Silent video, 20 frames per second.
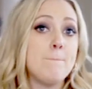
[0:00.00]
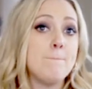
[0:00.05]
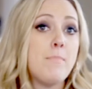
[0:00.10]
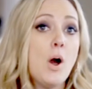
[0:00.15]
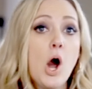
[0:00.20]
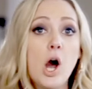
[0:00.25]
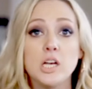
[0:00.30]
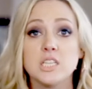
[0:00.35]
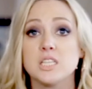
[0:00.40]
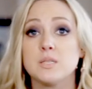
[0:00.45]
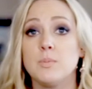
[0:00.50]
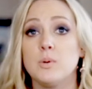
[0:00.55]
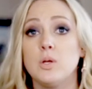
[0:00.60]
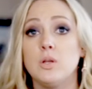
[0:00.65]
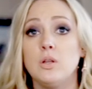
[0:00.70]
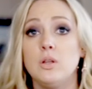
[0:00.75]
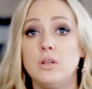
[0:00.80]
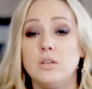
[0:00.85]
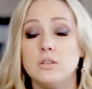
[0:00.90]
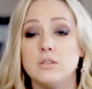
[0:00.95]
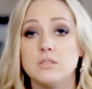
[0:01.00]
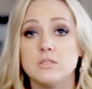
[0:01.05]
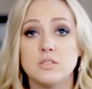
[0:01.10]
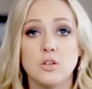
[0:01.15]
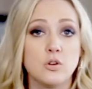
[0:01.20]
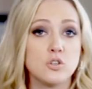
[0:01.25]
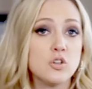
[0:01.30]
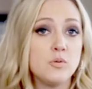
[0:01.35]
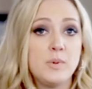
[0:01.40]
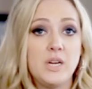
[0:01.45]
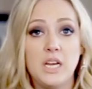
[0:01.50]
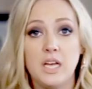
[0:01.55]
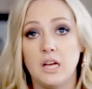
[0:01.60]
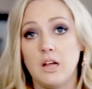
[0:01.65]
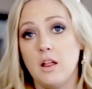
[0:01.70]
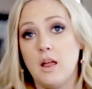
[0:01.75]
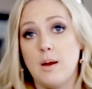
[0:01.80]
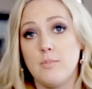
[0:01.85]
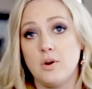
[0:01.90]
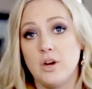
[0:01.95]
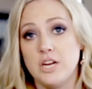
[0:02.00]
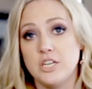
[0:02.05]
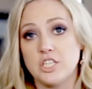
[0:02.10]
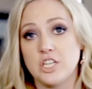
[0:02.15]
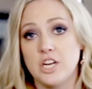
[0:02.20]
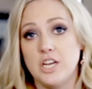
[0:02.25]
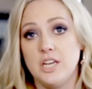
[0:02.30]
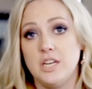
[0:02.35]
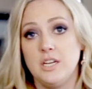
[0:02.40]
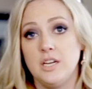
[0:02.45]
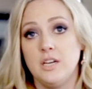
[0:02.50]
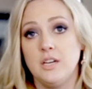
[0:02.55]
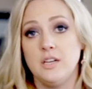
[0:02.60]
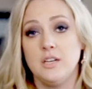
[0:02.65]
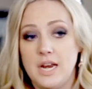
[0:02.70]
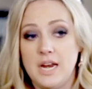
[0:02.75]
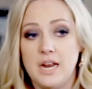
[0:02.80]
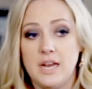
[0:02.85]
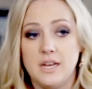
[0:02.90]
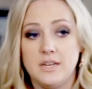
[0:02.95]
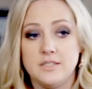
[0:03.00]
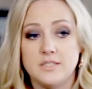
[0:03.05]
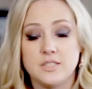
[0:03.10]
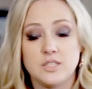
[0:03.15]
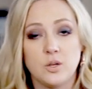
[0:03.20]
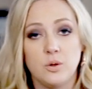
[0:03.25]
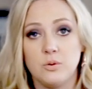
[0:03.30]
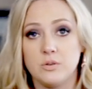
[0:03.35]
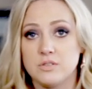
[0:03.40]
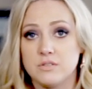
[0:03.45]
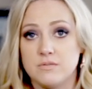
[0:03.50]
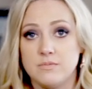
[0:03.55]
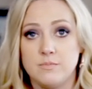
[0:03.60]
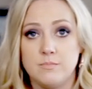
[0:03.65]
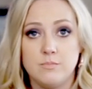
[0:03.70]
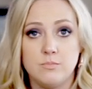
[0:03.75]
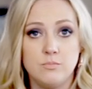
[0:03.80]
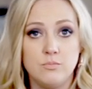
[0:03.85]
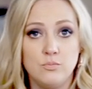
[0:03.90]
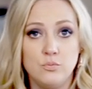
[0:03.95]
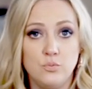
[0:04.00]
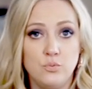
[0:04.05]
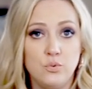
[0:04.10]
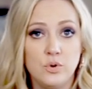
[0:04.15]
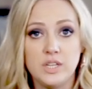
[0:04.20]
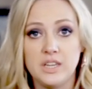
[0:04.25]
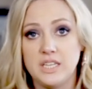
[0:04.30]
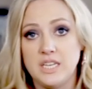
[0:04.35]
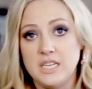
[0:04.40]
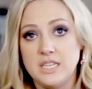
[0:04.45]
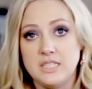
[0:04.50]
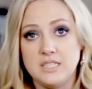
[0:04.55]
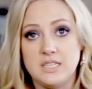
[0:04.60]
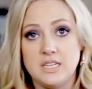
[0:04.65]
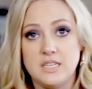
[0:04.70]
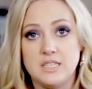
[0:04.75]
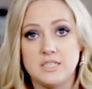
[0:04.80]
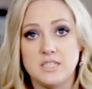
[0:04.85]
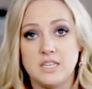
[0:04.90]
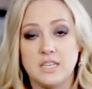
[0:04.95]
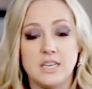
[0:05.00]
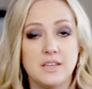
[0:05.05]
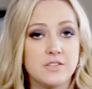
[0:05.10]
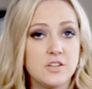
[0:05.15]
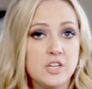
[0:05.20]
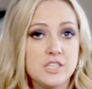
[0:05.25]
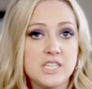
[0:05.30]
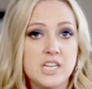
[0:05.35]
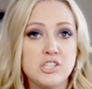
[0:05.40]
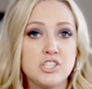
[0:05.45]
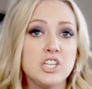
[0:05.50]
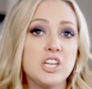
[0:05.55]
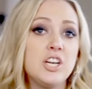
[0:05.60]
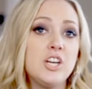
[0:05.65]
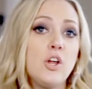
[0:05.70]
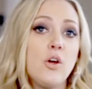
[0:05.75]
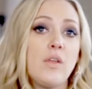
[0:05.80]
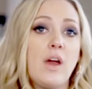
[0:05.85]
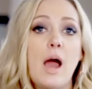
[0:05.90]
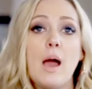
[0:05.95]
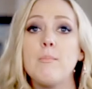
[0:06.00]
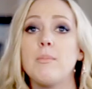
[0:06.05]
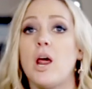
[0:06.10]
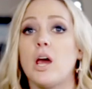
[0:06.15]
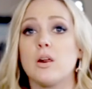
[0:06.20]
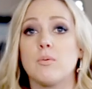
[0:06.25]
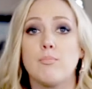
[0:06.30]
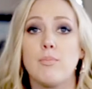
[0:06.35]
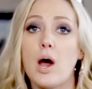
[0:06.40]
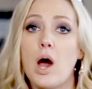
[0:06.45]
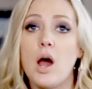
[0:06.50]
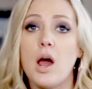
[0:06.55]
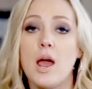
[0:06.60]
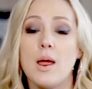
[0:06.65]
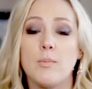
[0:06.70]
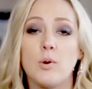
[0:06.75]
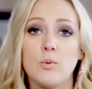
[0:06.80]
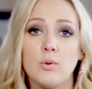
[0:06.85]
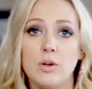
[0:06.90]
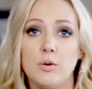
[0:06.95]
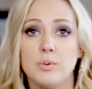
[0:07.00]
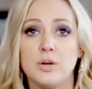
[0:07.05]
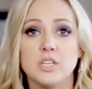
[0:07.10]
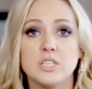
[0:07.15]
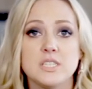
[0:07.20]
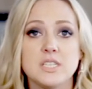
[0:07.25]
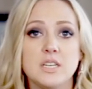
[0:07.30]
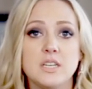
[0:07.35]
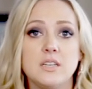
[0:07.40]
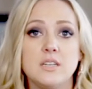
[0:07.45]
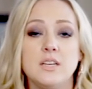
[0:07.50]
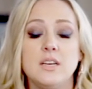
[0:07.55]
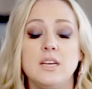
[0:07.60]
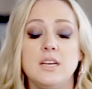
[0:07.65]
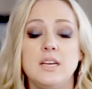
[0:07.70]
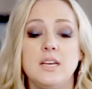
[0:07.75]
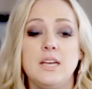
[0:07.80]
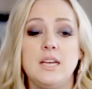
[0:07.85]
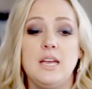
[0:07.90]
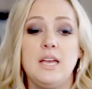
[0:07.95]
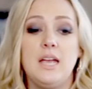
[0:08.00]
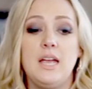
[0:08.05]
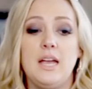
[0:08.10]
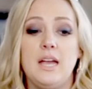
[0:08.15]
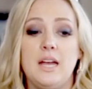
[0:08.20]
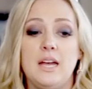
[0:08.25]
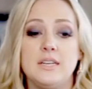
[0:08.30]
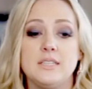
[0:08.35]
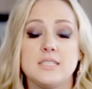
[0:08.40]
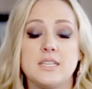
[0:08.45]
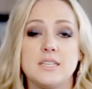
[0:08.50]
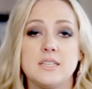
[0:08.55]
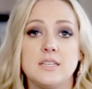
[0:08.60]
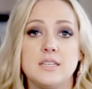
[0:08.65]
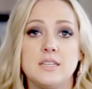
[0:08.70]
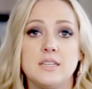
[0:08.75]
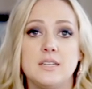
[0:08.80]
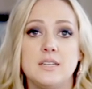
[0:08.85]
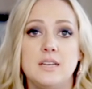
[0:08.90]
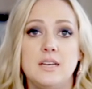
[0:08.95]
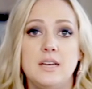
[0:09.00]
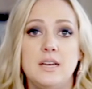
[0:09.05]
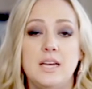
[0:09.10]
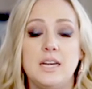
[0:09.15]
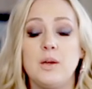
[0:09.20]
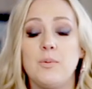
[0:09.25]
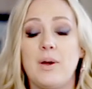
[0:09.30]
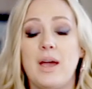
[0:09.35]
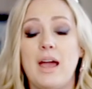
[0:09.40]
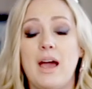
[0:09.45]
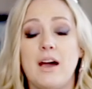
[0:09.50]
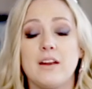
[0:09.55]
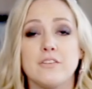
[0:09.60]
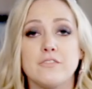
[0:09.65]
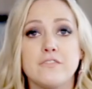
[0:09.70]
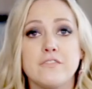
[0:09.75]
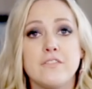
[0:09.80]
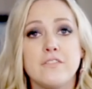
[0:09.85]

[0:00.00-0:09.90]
possible social media collaboration, and so it was really easy to get their attention and know that I'm not a bot, I'm a real person. And anyway, out of